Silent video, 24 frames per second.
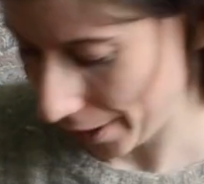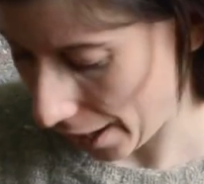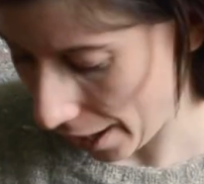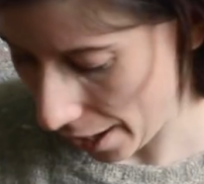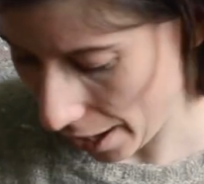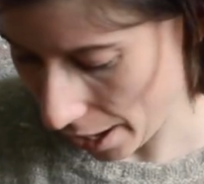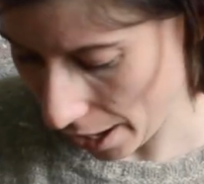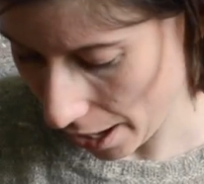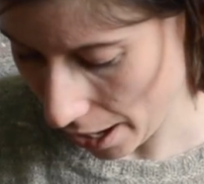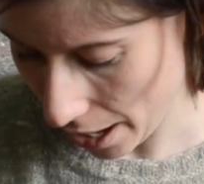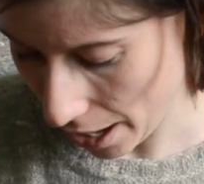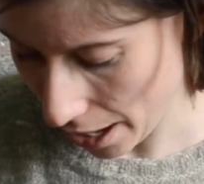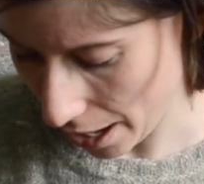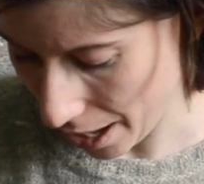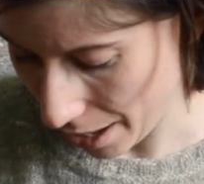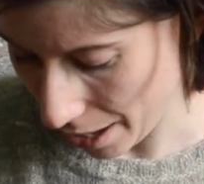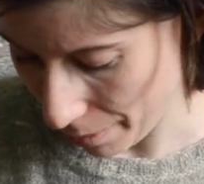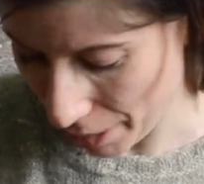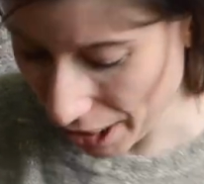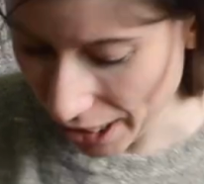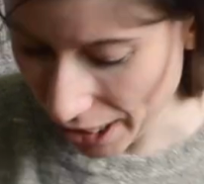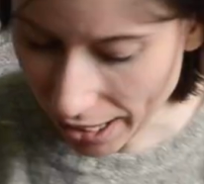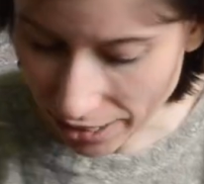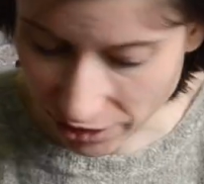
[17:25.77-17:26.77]

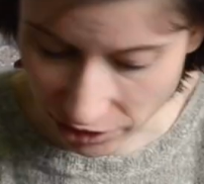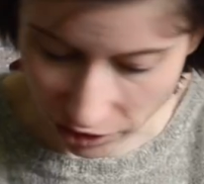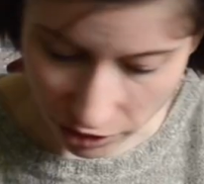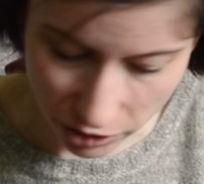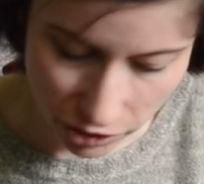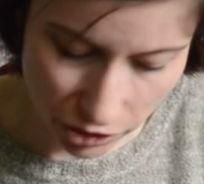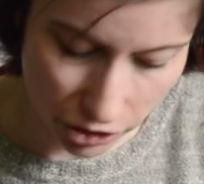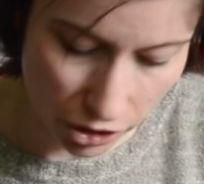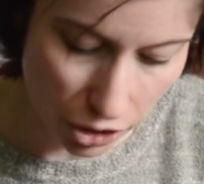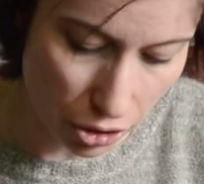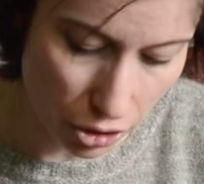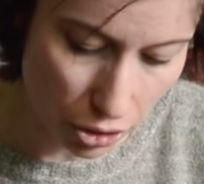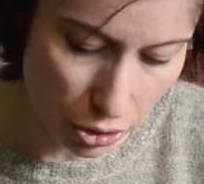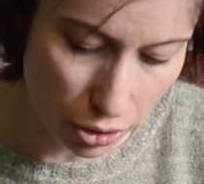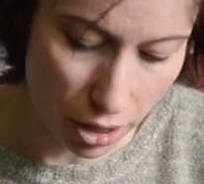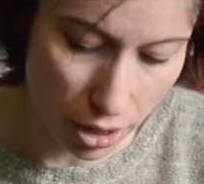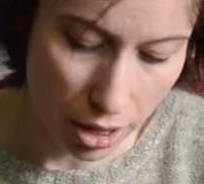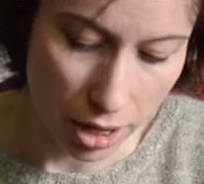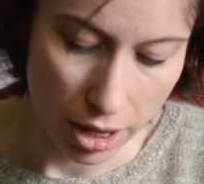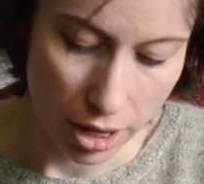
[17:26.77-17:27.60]
But yes, so